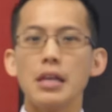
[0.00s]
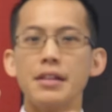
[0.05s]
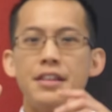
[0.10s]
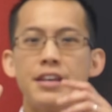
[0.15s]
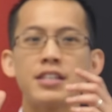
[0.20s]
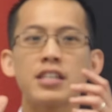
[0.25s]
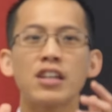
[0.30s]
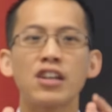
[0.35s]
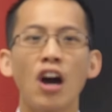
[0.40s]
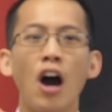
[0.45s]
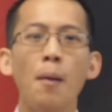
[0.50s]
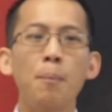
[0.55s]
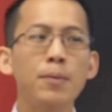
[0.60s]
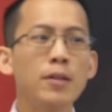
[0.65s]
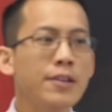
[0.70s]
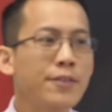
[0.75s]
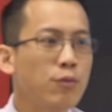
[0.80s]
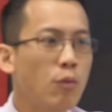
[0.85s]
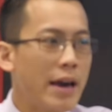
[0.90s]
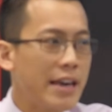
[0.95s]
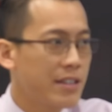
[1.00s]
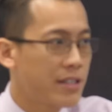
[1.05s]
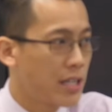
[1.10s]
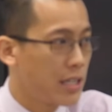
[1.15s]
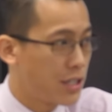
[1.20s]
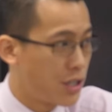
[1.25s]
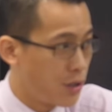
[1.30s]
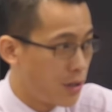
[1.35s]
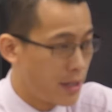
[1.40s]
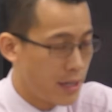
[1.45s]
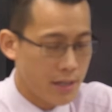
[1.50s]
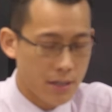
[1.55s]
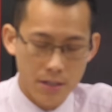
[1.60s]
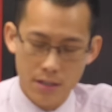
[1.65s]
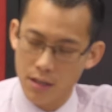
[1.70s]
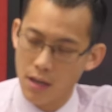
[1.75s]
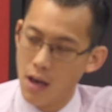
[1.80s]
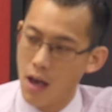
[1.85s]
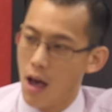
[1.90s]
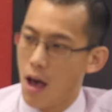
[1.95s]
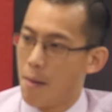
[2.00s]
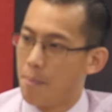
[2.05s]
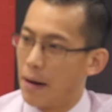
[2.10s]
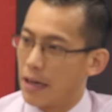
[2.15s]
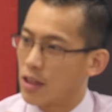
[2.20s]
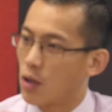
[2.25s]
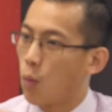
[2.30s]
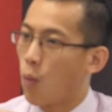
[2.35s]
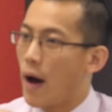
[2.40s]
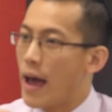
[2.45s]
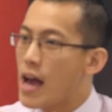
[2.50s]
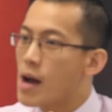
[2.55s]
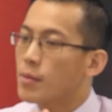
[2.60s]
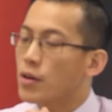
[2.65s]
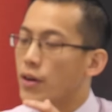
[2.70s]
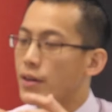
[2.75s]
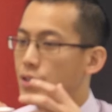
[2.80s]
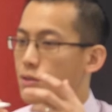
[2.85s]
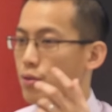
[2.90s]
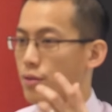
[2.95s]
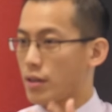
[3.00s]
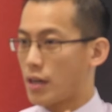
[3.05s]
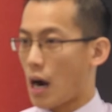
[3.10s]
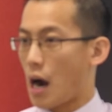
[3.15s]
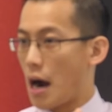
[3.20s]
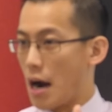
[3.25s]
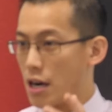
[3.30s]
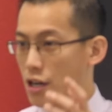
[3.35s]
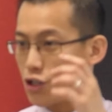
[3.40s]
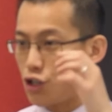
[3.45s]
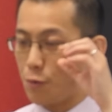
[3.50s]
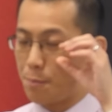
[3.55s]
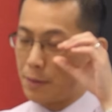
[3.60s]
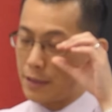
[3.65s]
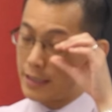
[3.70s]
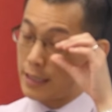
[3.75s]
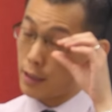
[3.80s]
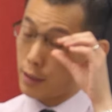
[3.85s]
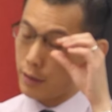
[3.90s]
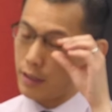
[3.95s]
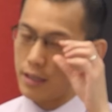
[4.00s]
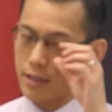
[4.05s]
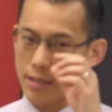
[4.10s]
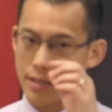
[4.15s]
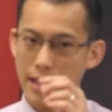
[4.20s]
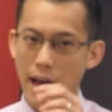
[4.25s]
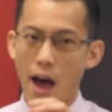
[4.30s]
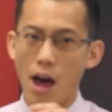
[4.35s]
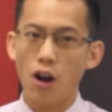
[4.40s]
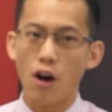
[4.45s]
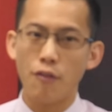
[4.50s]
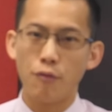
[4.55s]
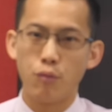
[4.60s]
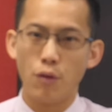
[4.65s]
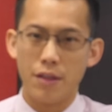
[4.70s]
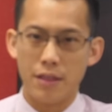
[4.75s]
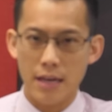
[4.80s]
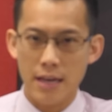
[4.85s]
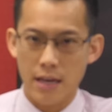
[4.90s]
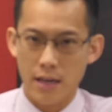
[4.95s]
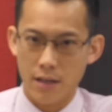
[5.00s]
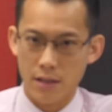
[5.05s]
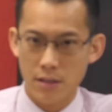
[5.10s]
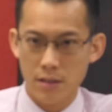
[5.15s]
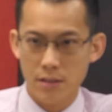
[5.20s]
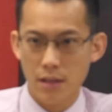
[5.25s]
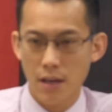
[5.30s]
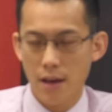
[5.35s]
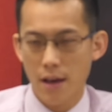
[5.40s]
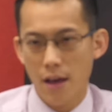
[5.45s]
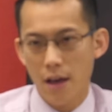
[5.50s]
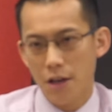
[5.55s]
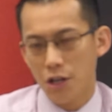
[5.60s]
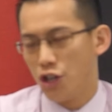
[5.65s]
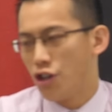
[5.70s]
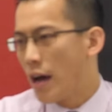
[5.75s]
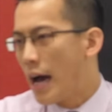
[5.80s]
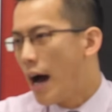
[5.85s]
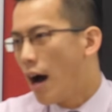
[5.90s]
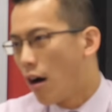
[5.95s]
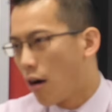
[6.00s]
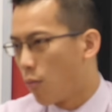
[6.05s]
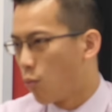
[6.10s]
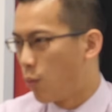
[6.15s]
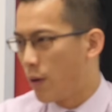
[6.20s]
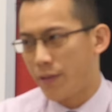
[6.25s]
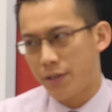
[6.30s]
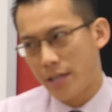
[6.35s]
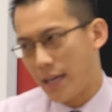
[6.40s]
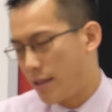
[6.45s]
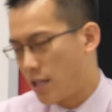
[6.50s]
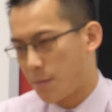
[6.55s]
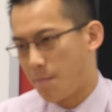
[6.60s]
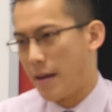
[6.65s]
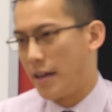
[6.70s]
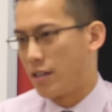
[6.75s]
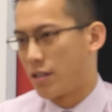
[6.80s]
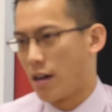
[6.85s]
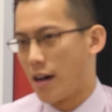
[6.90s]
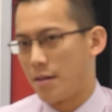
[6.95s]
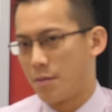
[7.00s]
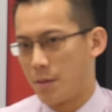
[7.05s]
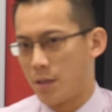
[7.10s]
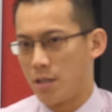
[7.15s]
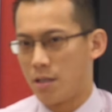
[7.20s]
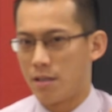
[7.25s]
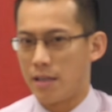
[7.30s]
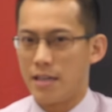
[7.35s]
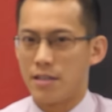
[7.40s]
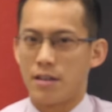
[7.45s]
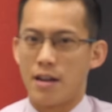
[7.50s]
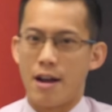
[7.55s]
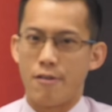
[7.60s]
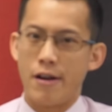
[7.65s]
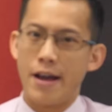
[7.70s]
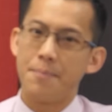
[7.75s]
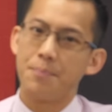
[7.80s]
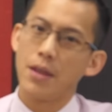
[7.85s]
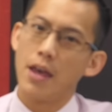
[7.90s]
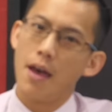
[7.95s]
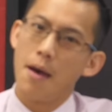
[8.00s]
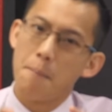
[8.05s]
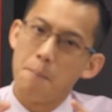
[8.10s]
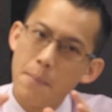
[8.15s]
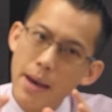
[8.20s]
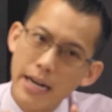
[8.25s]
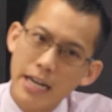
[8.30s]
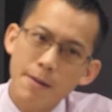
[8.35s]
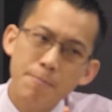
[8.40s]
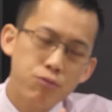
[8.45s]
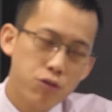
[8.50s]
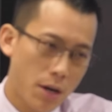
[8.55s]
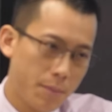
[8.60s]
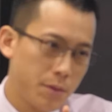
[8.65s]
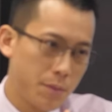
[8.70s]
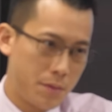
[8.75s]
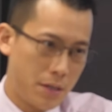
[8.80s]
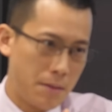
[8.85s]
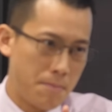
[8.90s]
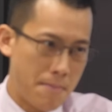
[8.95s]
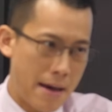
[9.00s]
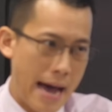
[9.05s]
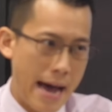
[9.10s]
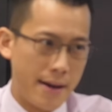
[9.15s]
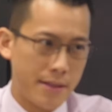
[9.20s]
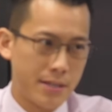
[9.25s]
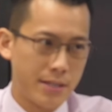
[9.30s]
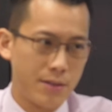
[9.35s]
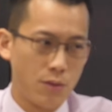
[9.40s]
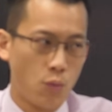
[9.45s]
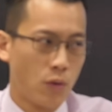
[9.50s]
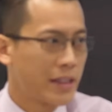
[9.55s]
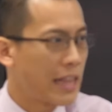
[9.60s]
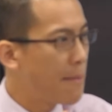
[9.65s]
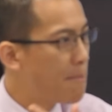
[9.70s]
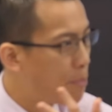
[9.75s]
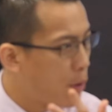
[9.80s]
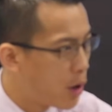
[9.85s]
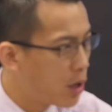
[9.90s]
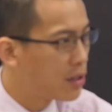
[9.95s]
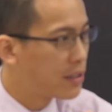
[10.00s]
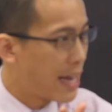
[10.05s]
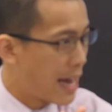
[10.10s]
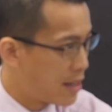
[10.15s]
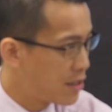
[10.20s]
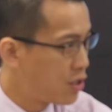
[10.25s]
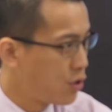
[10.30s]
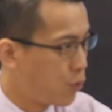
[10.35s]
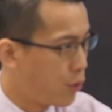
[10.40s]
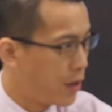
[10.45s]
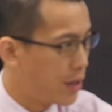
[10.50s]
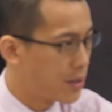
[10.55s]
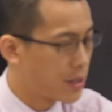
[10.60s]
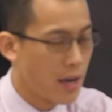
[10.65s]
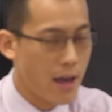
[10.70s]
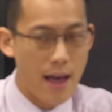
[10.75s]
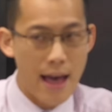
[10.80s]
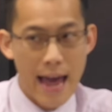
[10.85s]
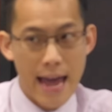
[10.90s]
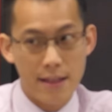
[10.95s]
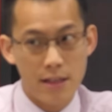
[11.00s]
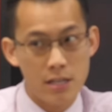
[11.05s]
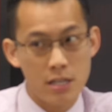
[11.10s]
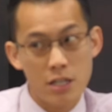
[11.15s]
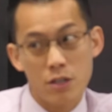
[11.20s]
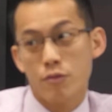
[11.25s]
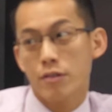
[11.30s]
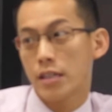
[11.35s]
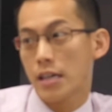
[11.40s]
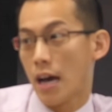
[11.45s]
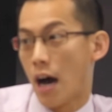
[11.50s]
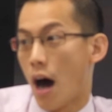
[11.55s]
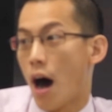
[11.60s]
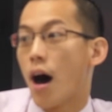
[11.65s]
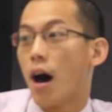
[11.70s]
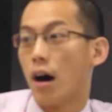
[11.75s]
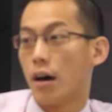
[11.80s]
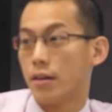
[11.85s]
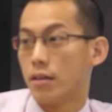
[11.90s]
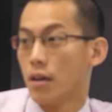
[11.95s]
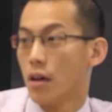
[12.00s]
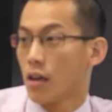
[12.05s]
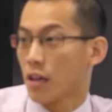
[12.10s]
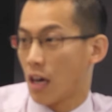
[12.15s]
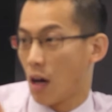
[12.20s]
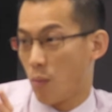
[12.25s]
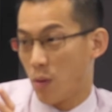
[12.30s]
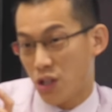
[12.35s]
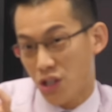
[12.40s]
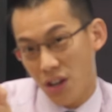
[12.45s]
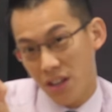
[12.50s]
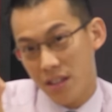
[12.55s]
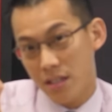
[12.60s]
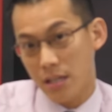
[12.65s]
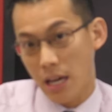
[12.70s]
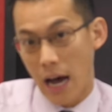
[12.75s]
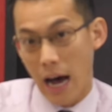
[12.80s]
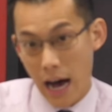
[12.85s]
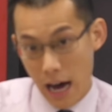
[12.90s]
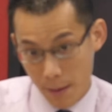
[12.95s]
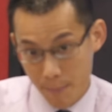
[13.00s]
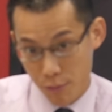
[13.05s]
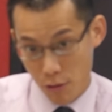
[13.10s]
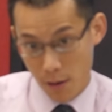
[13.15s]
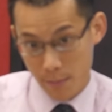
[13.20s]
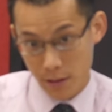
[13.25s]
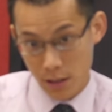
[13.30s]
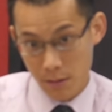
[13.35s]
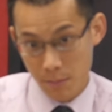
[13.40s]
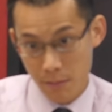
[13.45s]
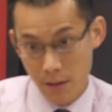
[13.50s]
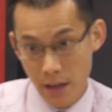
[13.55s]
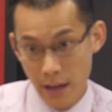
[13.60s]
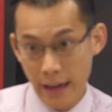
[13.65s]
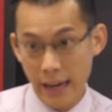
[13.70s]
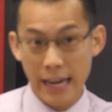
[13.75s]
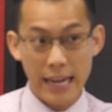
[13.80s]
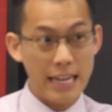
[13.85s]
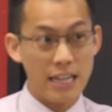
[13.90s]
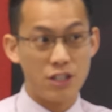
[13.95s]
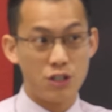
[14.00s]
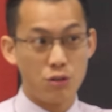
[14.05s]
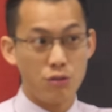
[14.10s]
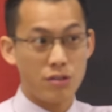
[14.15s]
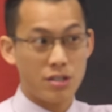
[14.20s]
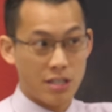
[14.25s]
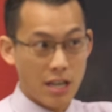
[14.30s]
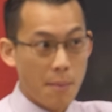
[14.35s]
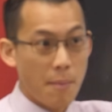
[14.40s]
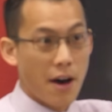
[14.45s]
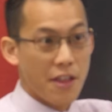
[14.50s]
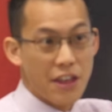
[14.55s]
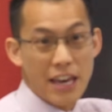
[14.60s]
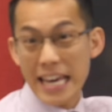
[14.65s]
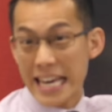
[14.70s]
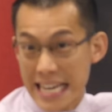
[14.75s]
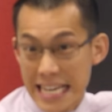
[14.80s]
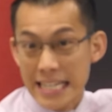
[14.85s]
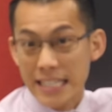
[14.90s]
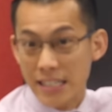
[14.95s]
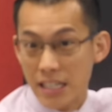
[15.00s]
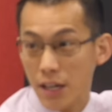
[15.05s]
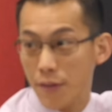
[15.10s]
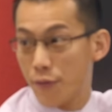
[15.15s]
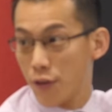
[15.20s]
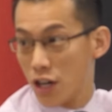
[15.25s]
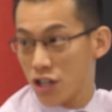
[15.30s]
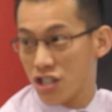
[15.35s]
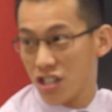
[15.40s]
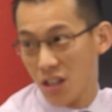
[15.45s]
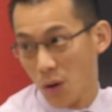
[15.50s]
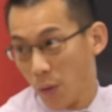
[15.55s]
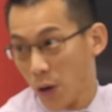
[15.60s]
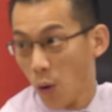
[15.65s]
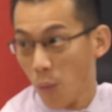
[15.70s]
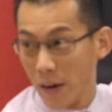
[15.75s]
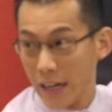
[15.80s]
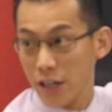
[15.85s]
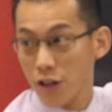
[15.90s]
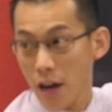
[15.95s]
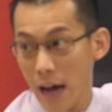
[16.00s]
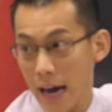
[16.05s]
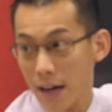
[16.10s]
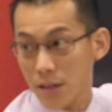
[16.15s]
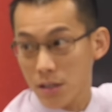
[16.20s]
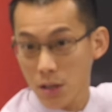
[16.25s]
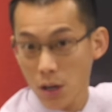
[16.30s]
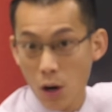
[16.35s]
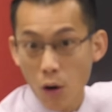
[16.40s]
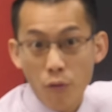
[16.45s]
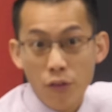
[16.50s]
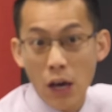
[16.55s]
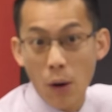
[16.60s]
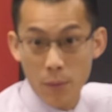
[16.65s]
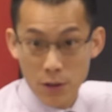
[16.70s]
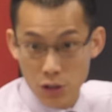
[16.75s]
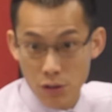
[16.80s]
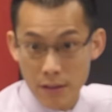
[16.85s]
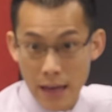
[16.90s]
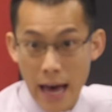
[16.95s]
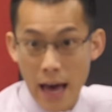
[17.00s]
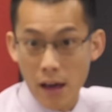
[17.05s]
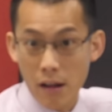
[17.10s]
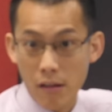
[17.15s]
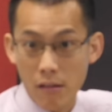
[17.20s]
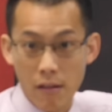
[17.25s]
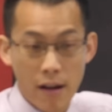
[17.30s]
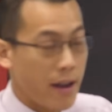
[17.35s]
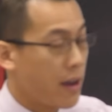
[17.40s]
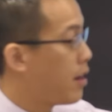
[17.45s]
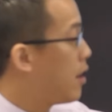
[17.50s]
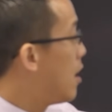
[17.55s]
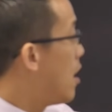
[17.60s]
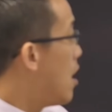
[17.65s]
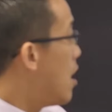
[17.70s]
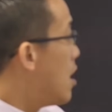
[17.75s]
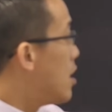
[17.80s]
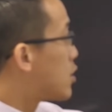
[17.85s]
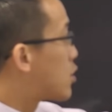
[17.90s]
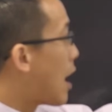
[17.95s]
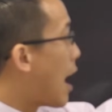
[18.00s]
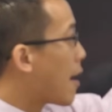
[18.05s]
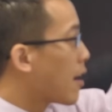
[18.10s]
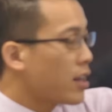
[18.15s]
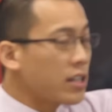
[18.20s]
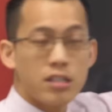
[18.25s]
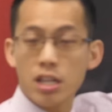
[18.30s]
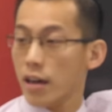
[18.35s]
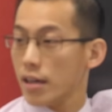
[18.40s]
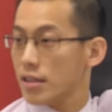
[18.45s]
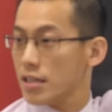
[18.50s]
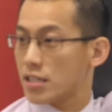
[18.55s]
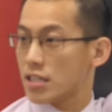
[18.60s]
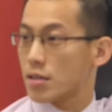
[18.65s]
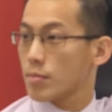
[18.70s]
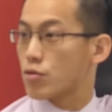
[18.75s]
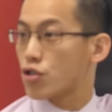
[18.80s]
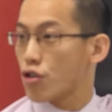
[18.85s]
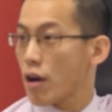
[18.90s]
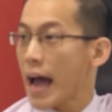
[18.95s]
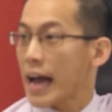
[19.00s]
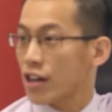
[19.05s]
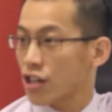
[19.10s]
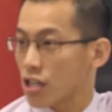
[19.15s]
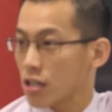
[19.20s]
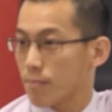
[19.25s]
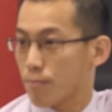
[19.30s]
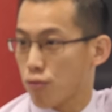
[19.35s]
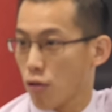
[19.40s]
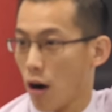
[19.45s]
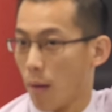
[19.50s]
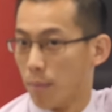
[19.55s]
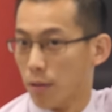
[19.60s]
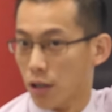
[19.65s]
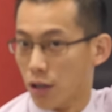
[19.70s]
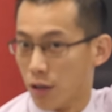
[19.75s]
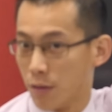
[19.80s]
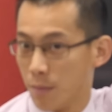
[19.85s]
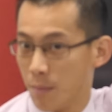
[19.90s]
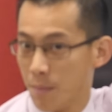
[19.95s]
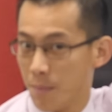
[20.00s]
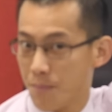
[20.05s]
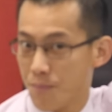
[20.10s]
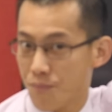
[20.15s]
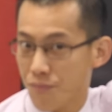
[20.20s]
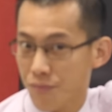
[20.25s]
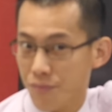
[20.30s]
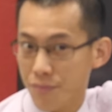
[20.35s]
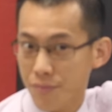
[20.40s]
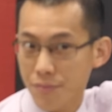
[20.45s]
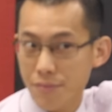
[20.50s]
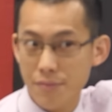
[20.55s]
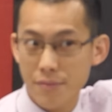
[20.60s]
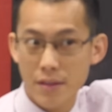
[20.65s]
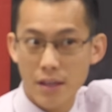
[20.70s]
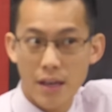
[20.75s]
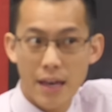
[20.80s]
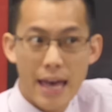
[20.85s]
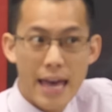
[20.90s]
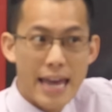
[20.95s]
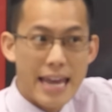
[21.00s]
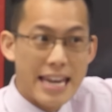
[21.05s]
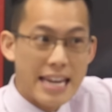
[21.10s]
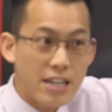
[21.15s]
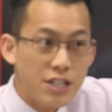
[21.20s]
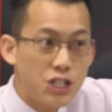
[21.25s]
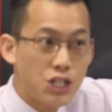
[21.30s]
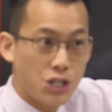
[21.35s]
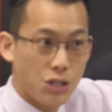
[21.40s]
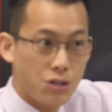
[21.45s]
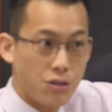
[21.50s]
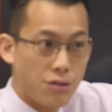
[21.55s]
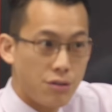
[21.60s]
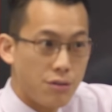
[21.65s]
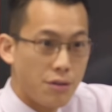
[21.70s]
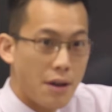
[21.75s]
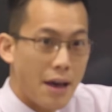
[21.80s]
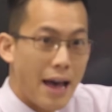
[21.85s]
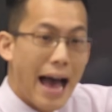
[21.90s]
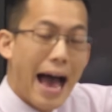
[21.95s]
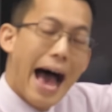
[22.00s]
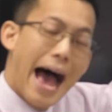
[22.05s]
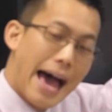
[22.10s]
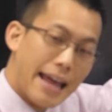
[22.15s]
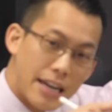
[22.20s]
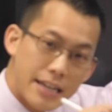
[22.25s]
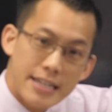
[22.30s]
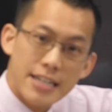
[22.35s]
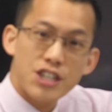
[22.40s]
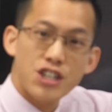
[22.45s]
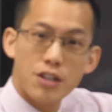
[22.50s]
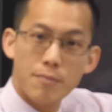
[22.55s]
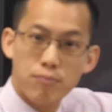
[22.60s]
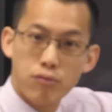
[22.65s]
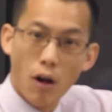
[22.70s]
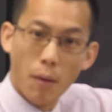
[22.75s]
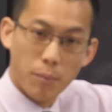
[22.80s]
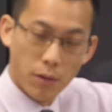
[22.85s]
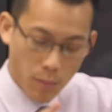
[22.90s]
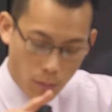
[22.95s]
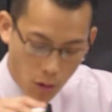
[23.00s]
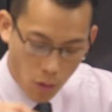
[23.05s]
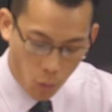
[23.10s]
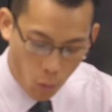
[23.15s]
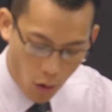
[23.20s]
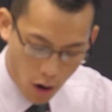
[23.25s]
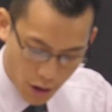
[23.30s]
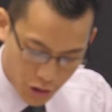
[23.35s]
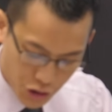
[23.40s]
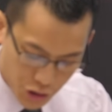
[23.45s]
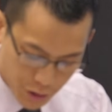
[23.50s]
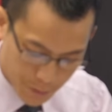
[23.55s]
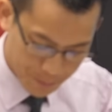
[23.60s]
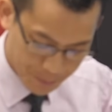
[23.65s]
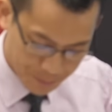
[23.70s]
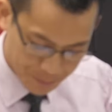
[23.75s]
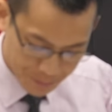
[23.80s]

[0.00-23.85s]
there's a couple of ways to do this, but the way I'm going to encourage you, particularly to start off with, is you know how we've said this many times, Mrs. Lees and I, right? Many problems in maths, what they boil down to is hey, this is really hard. Can we turn this hard problem into some other easier version that we already know how to solve? Can we do that, right? So I'm going to turn this subtraction problem into an addition problem. Watch.